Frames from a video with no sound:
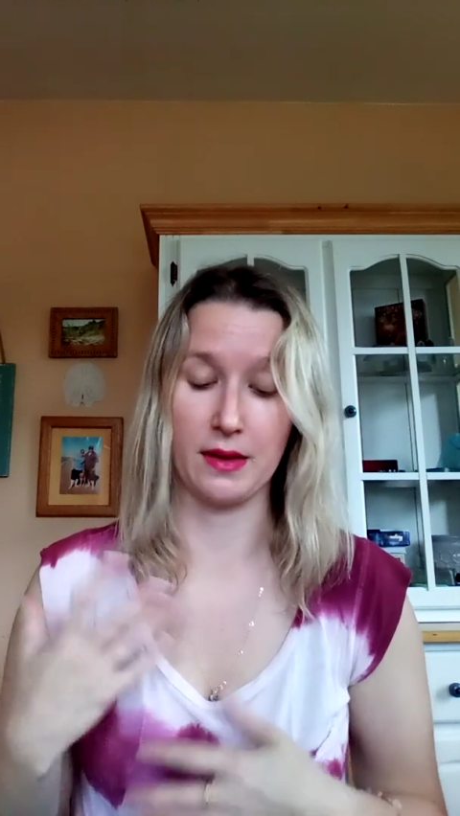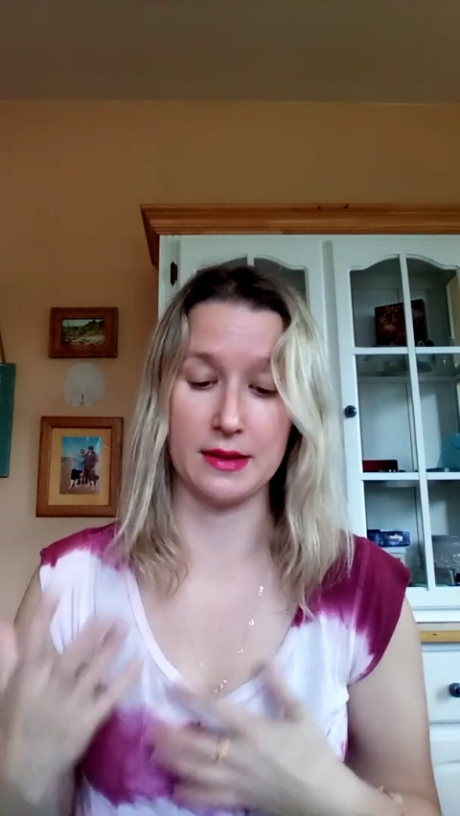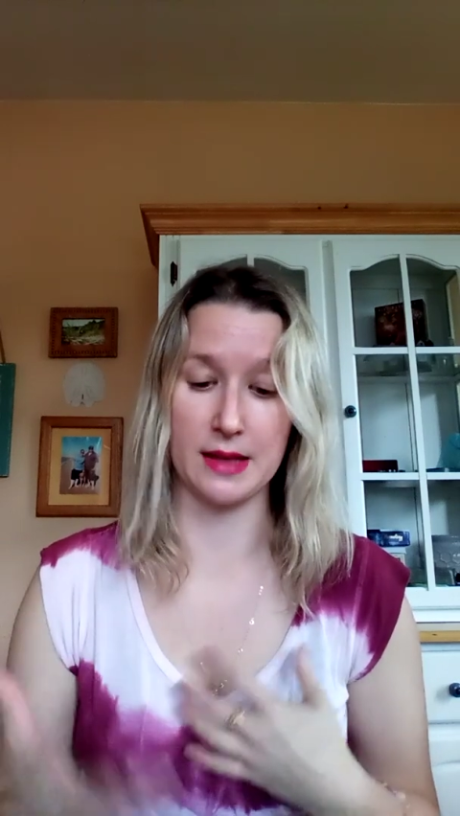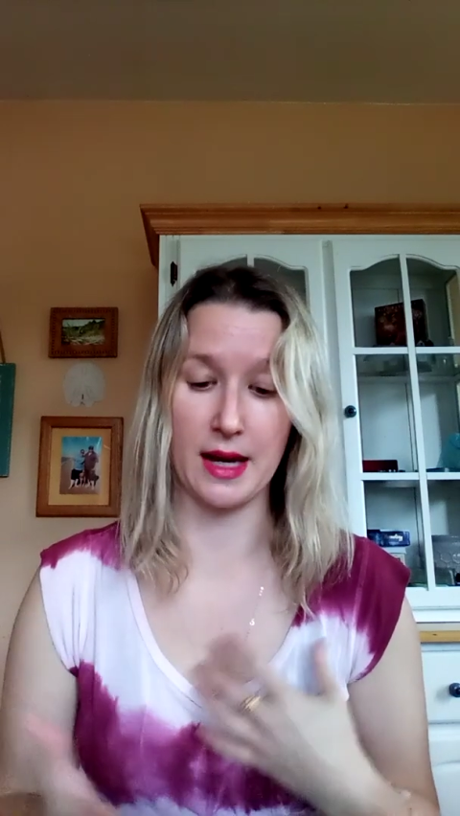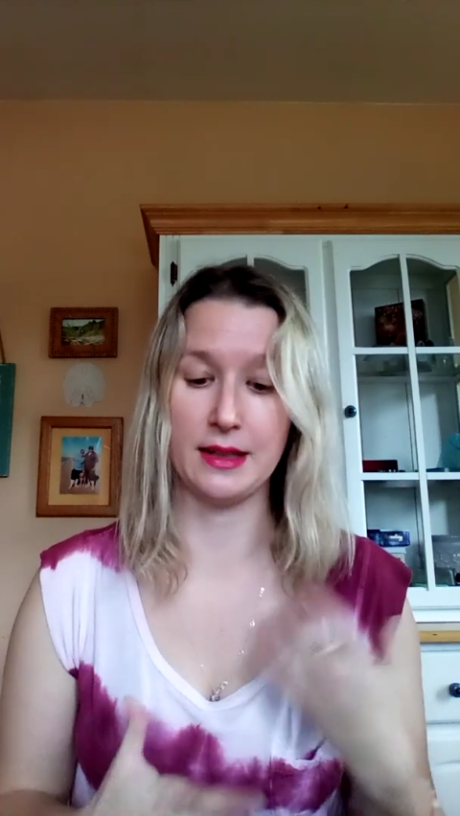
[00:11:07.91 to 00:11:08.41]

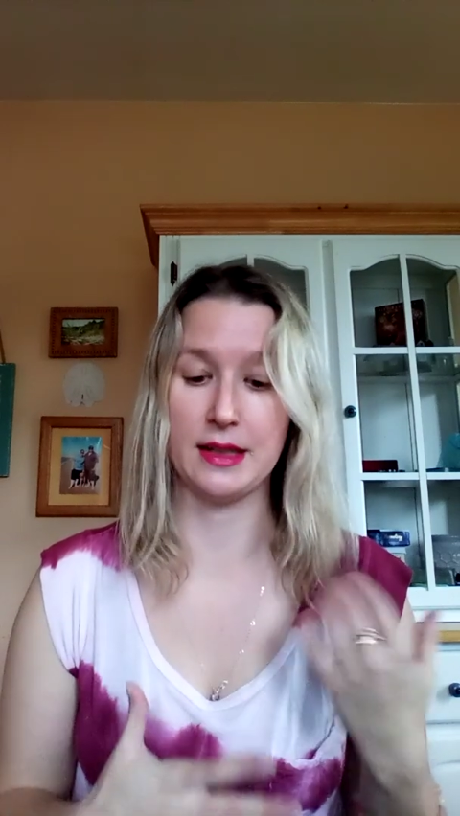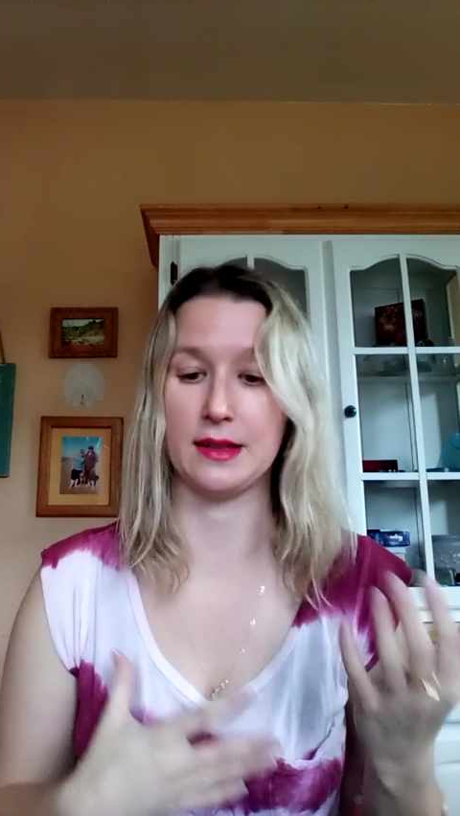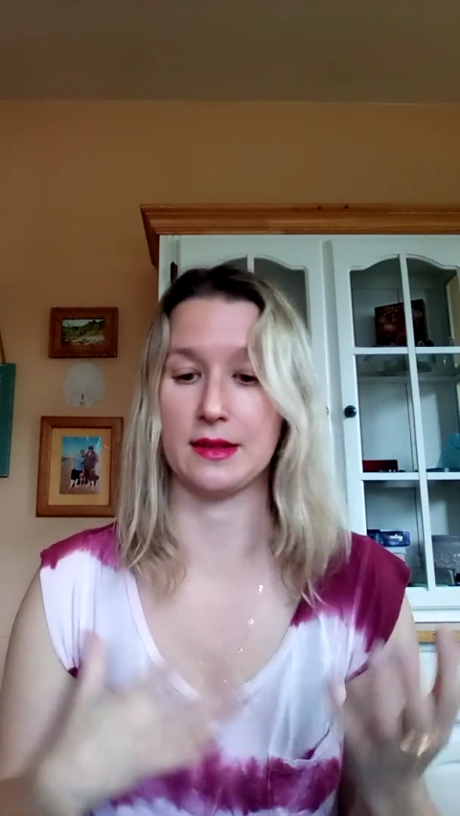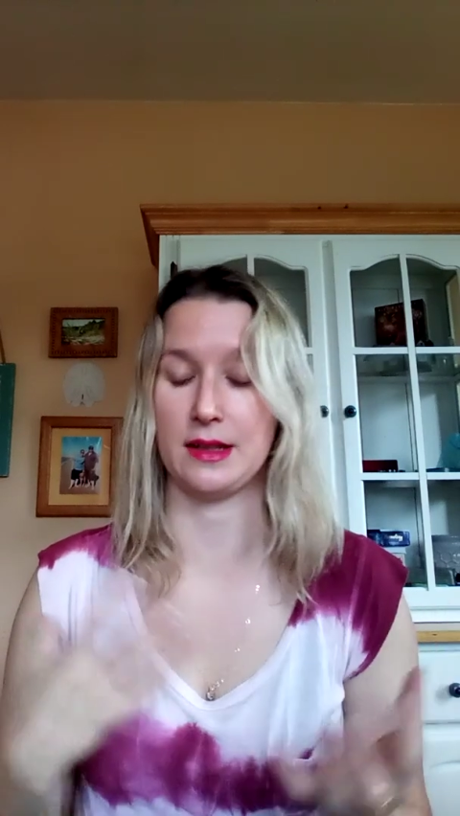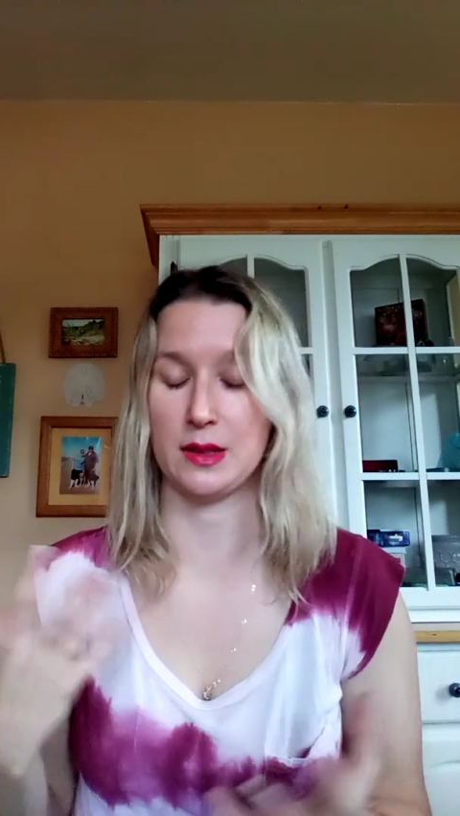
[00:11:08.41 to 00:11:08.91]
these
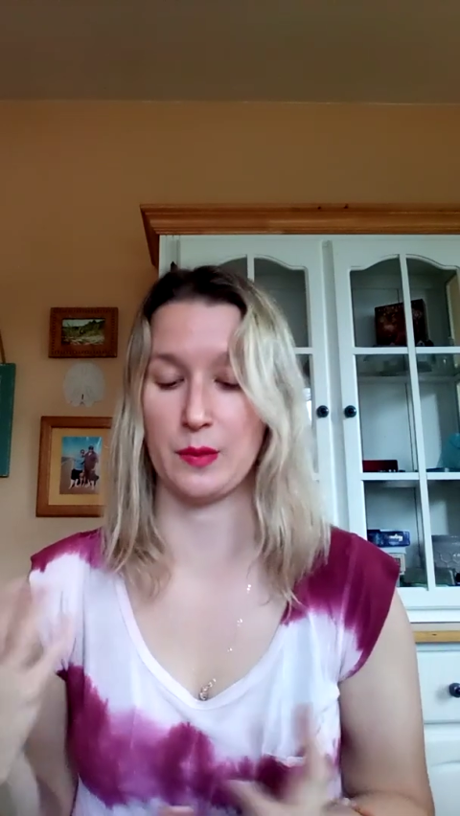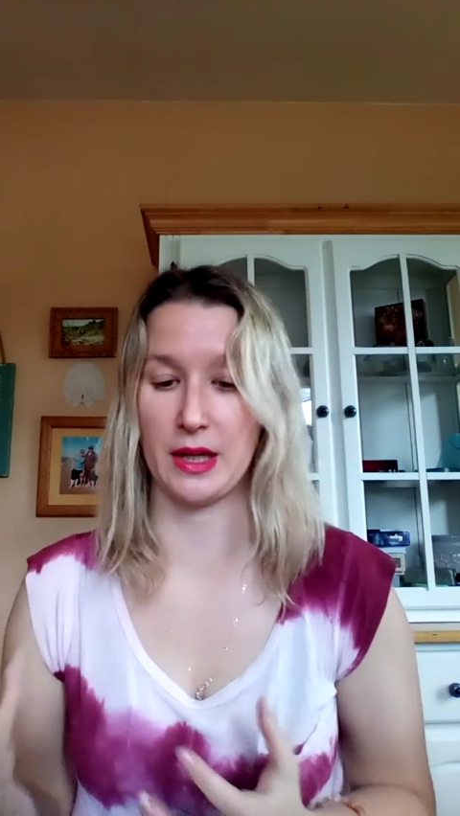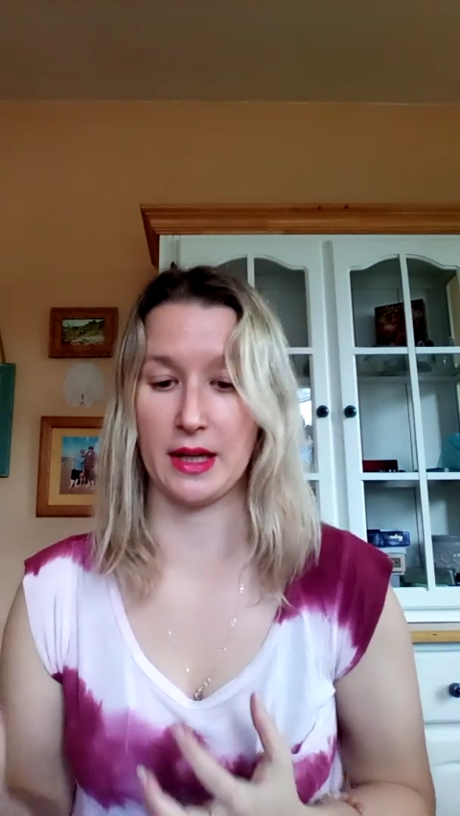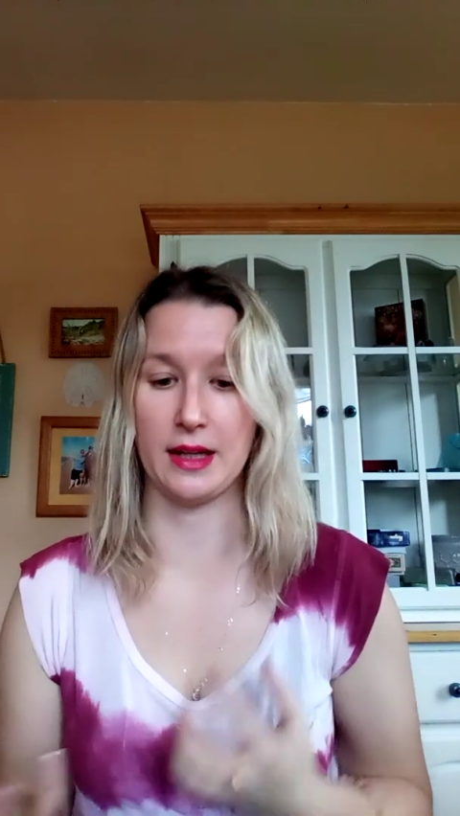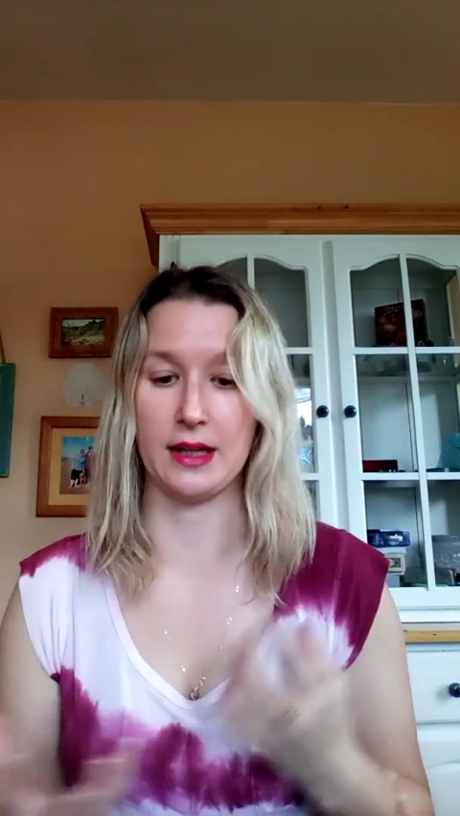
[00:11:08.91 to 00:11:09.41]
endings and these
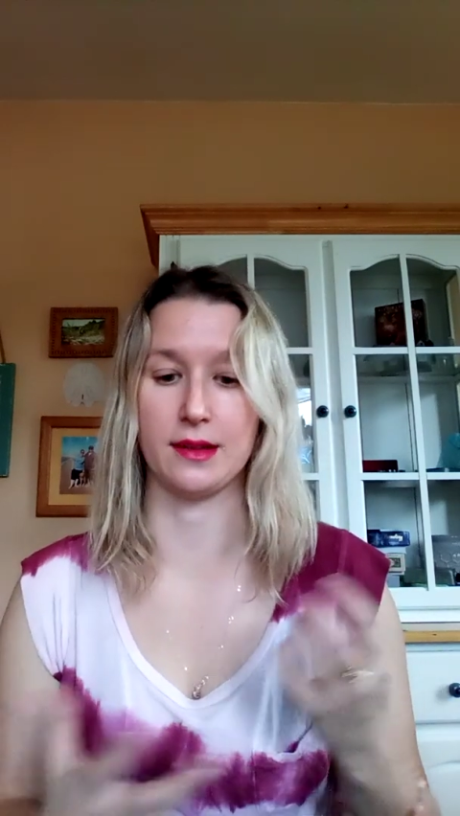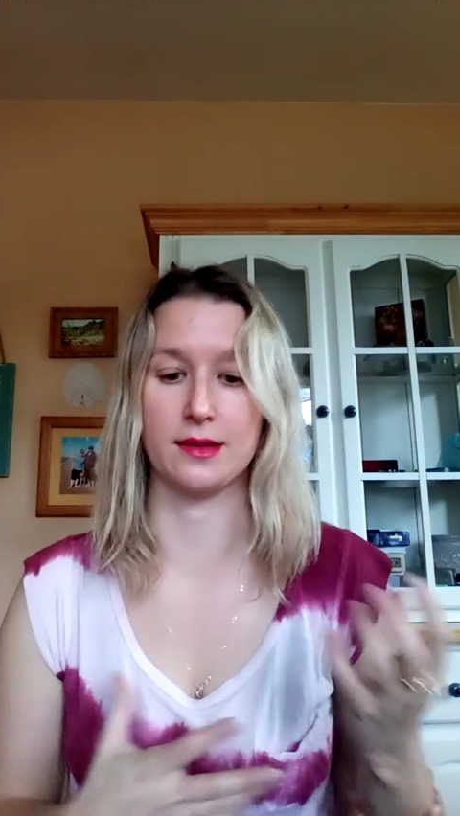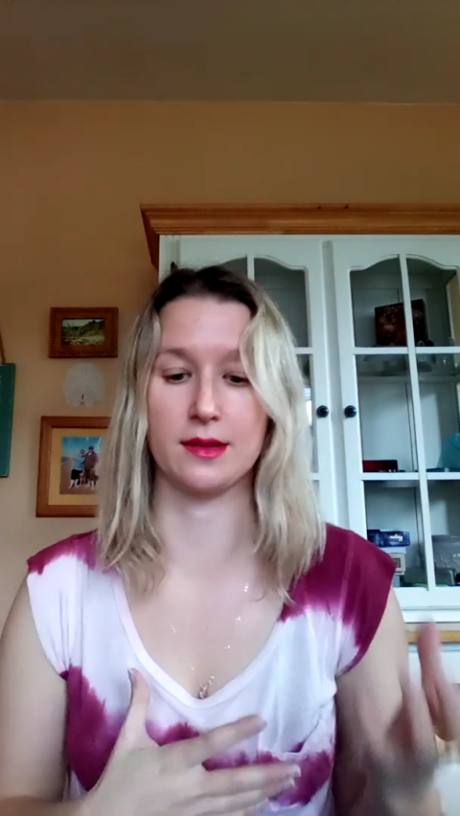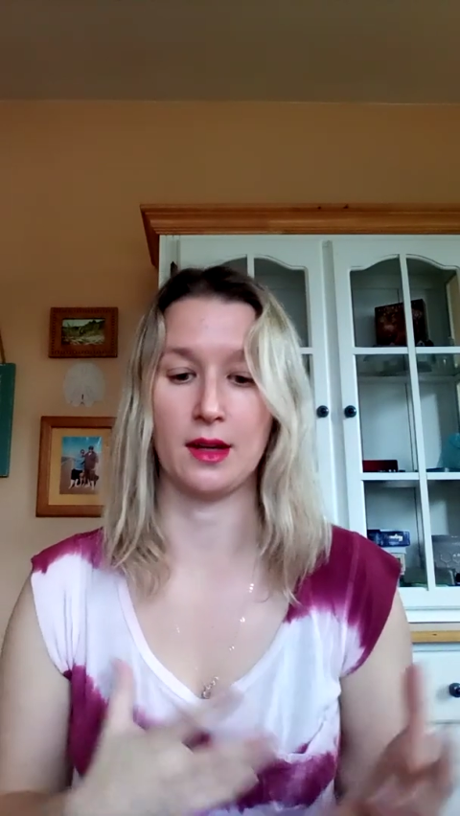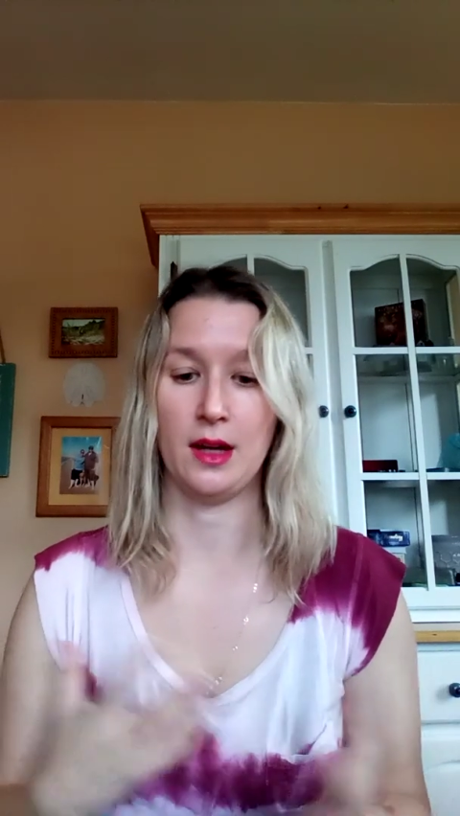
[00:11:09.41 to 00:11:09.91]
beginnings,